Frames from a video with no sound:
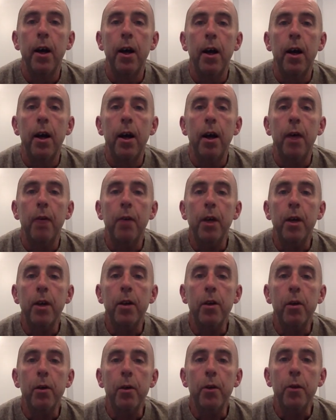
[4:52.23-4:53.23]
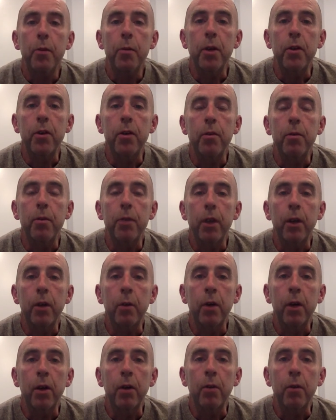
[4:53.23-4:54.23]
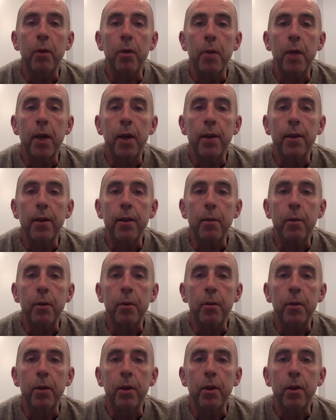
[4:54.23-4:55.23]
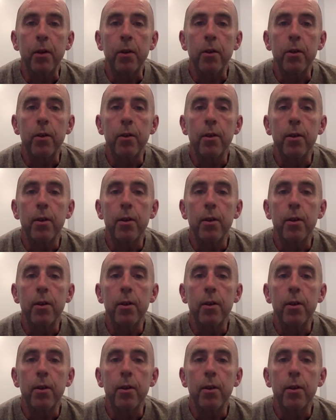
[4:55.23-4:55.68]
I've gotten to know this patient fairly well over the past couple of years.